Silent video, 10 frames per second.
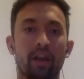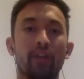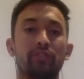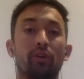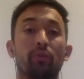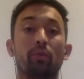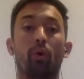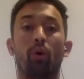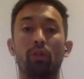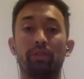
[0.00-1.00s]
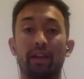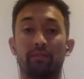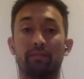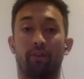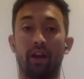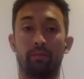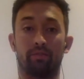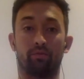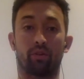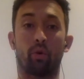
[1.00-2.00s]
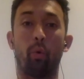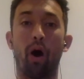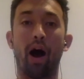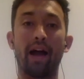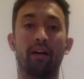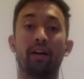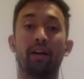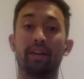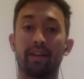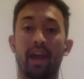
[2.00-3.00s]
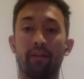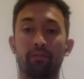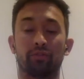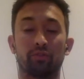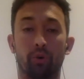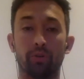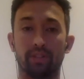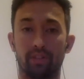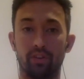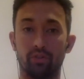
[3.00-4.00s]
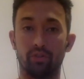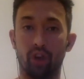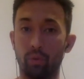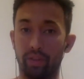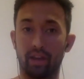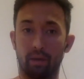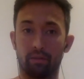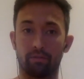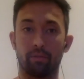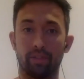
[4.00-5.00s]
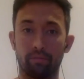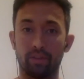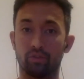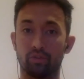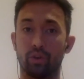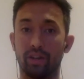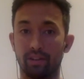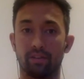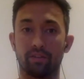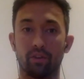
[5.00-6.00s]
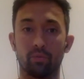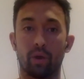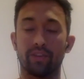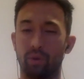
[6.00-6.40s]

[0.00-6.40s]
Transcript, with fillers: So all of these vitamins require careful sourcing that you know where they're coming from and they've been treated in a certain way.